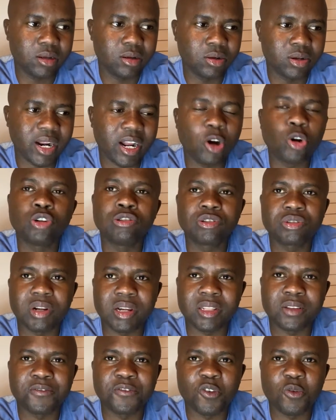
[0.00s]
a
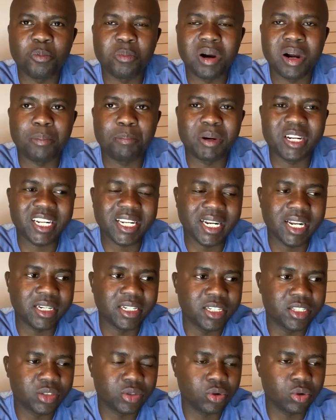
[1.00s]
contract from a particular day
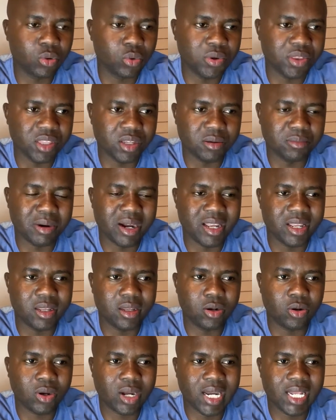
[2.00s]
school within my
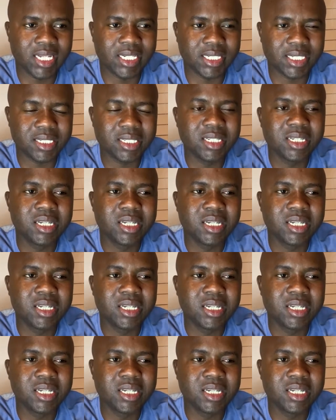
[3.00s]
locality.